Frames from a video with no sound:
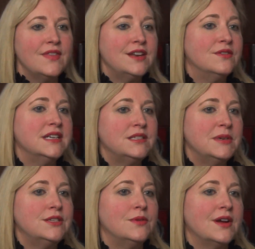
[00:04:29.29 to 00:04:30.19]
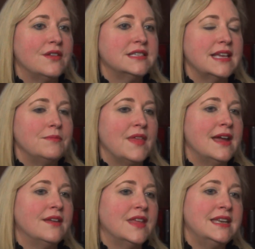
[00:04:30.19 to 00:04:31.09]
They don't need to be doing all the same
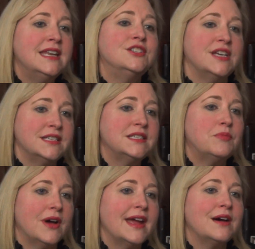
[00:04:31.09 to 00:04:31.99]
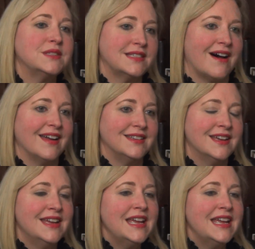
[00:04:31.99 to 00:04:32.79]
thing, and they need a chance to play outside.